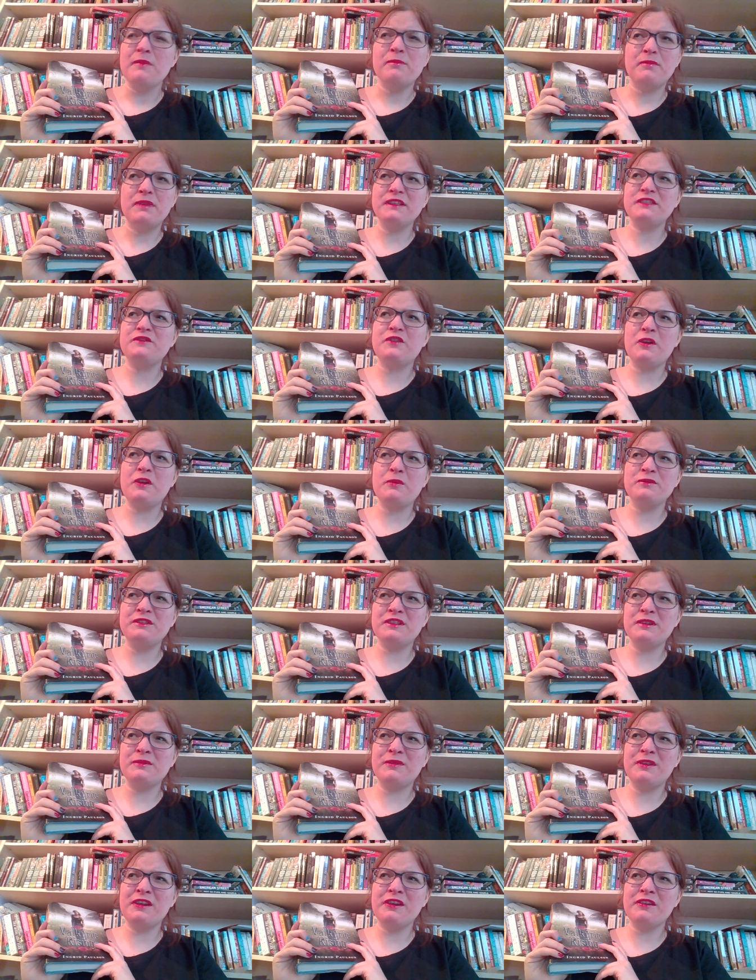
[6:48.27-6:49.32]
Best friend
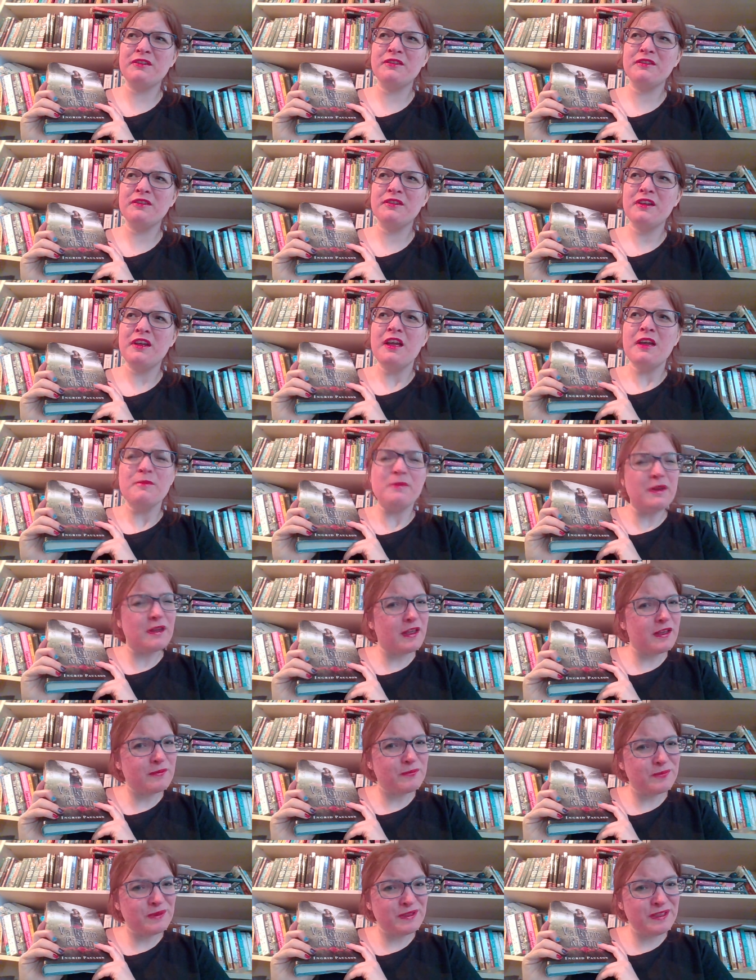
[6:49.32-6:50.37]
sibling. But
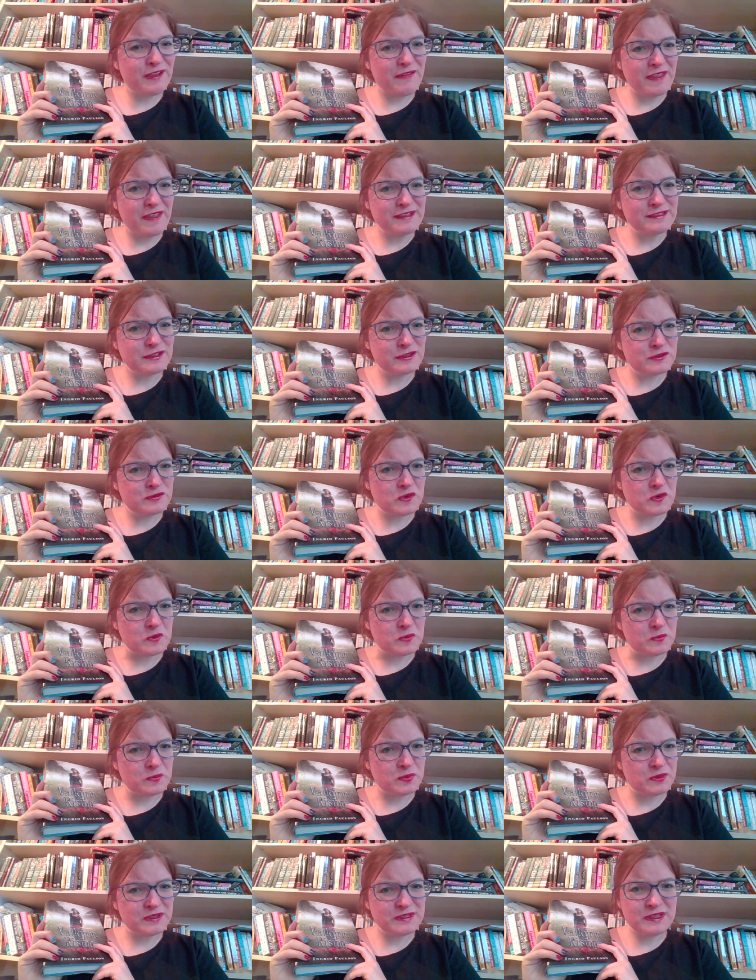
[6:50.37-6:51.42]
I believe that's a
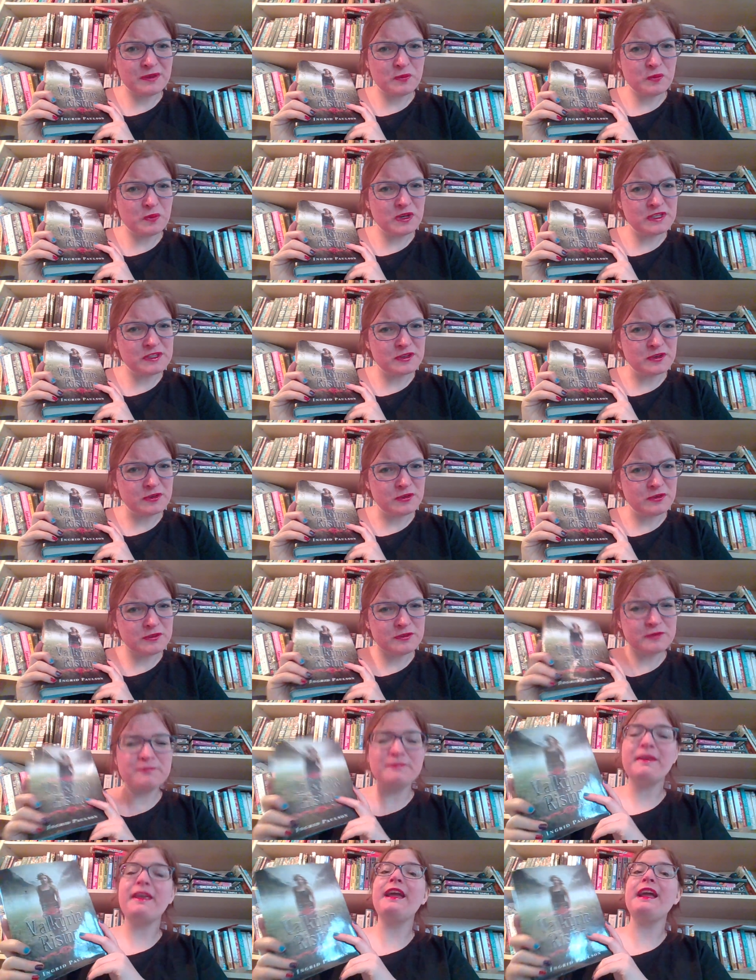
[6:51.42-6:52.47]
trope. Is that what it's called?
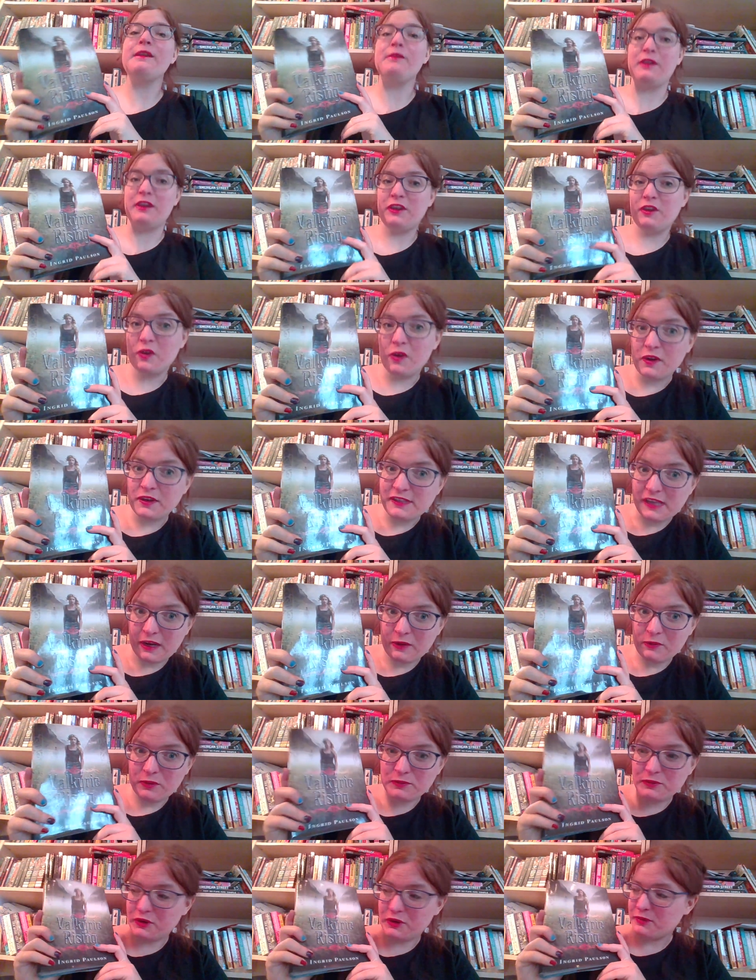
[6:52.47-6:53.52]
Anyway, you understand
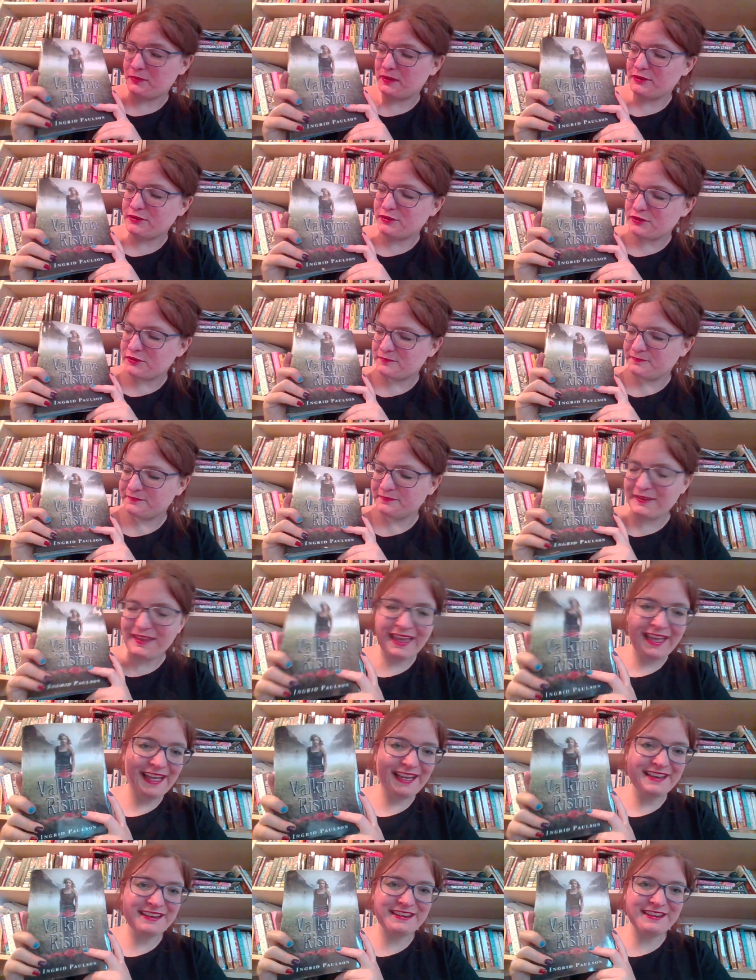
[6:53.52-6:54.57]
what I'm talking about.
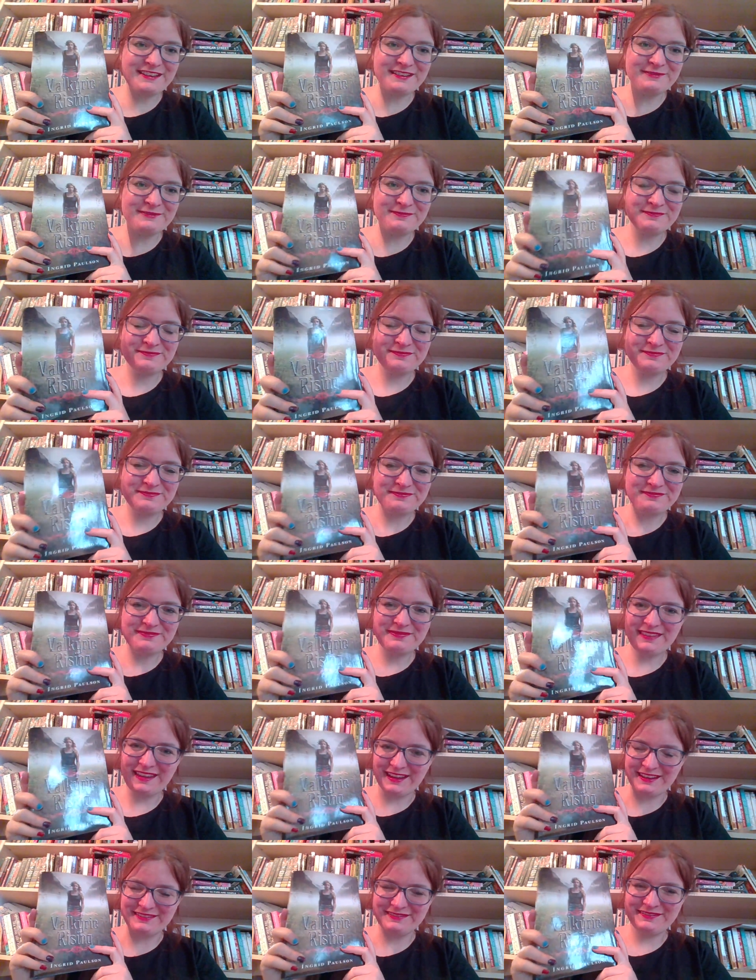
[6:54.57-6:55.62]
And um,
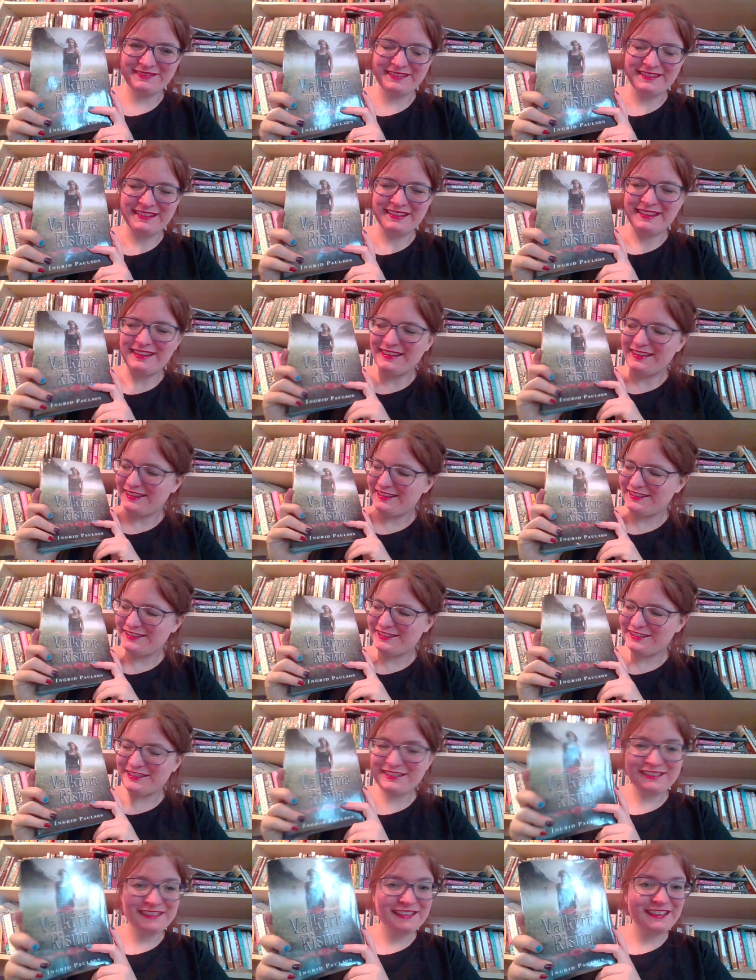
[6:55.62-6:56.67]
yeah,
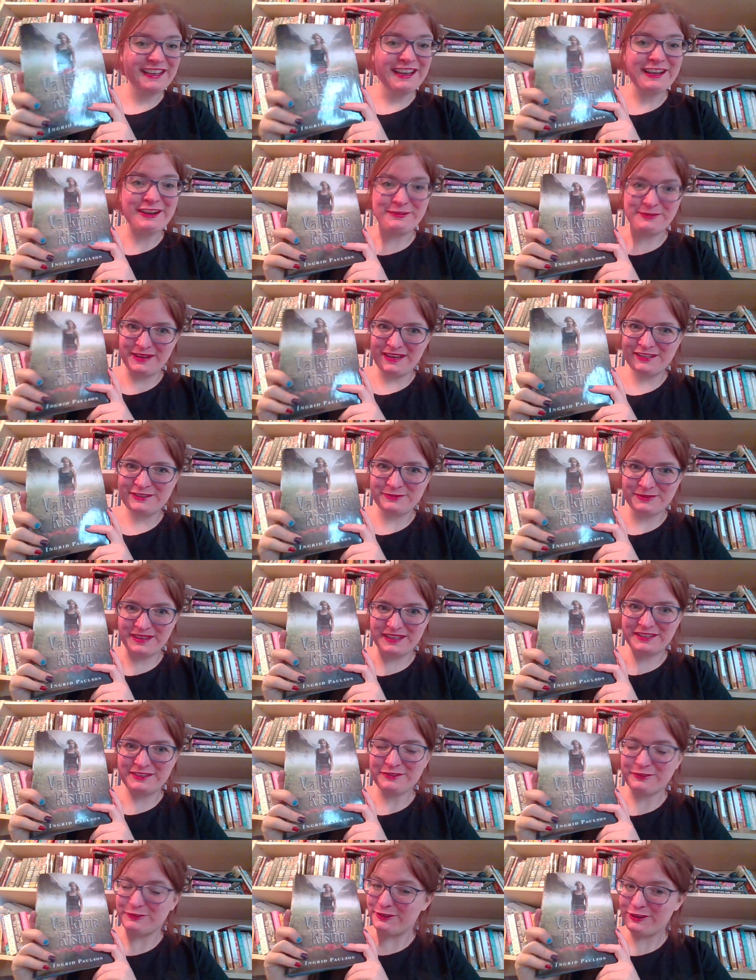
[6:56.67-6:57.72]
it's a great
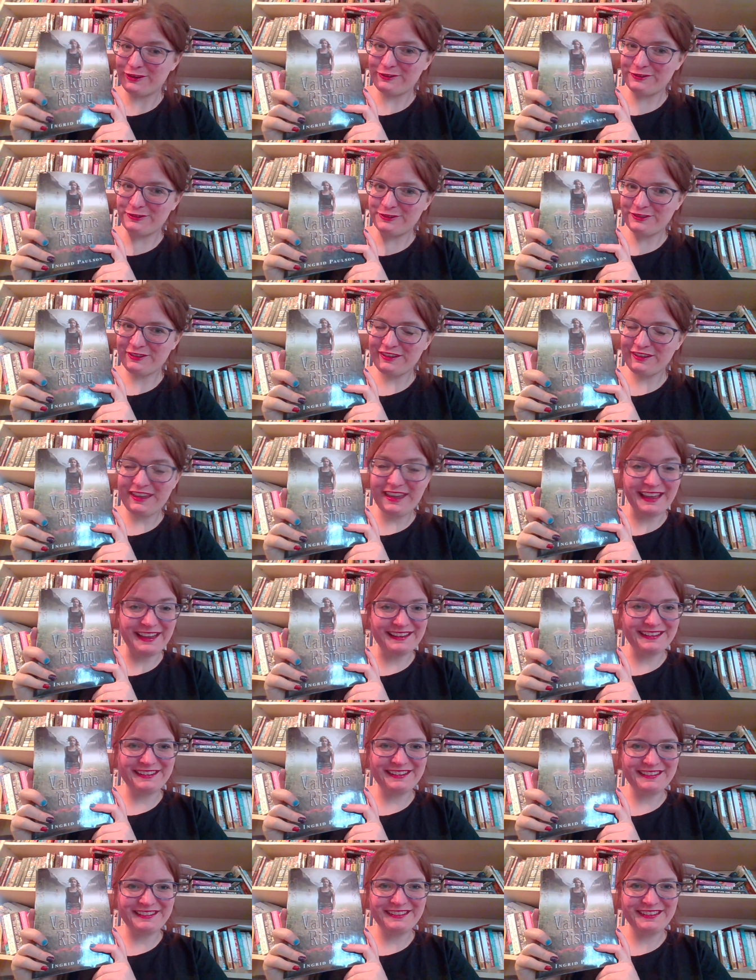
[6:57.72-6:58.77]
read all in all.
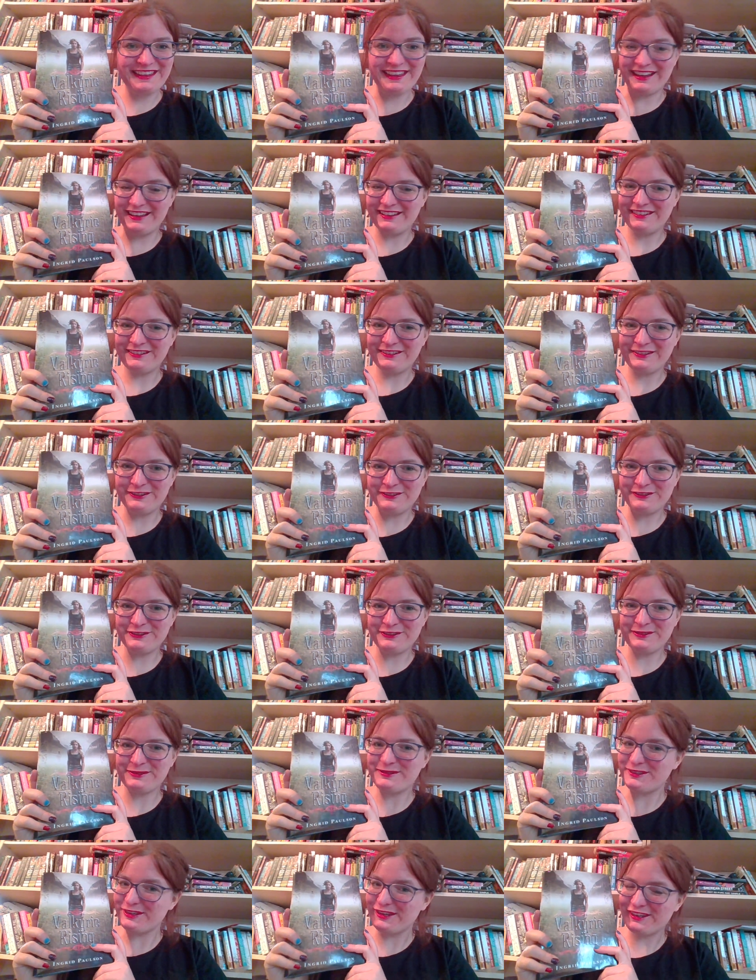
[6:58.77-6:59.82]
And uh, yeah, also
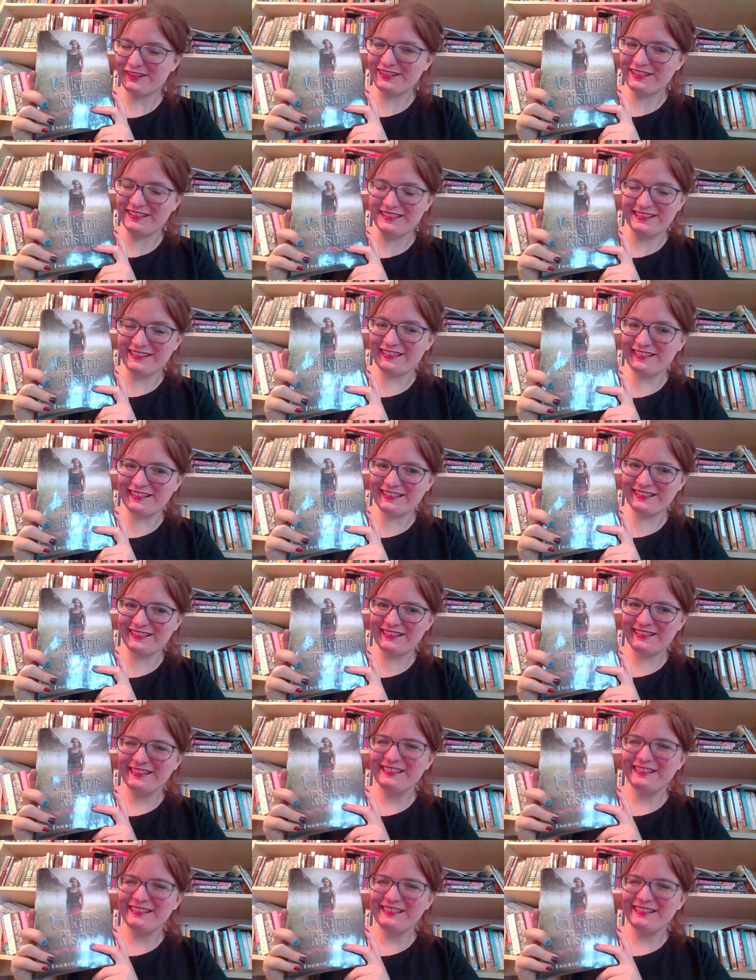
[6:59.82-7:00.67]
Tuck in it.